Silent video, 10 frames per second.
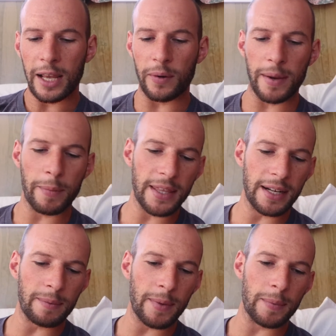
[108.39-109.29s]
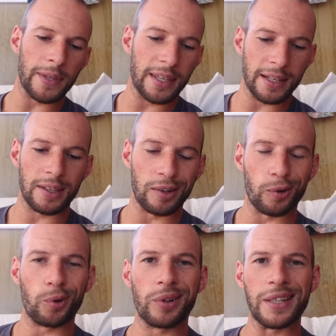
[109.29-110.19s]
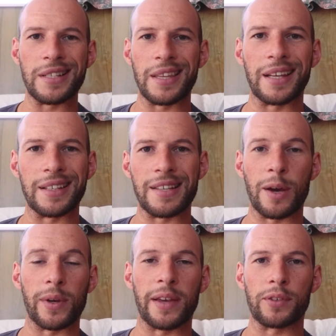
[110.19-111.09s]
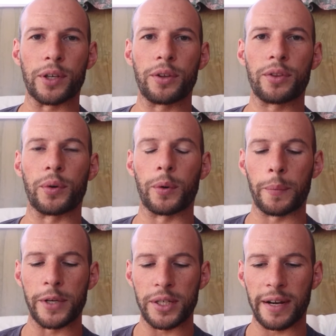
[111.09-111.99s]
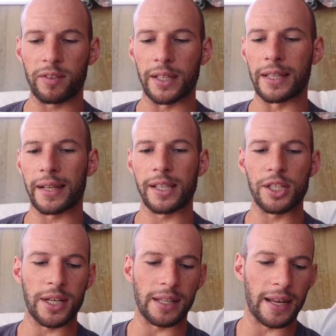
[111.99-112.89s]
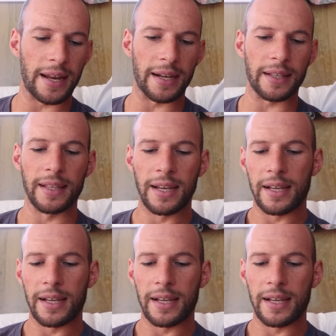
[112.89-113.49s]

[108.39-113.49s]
Anyway, but then it made me think, you know, all these things that we have to go through when we're traveling, like the jet lag,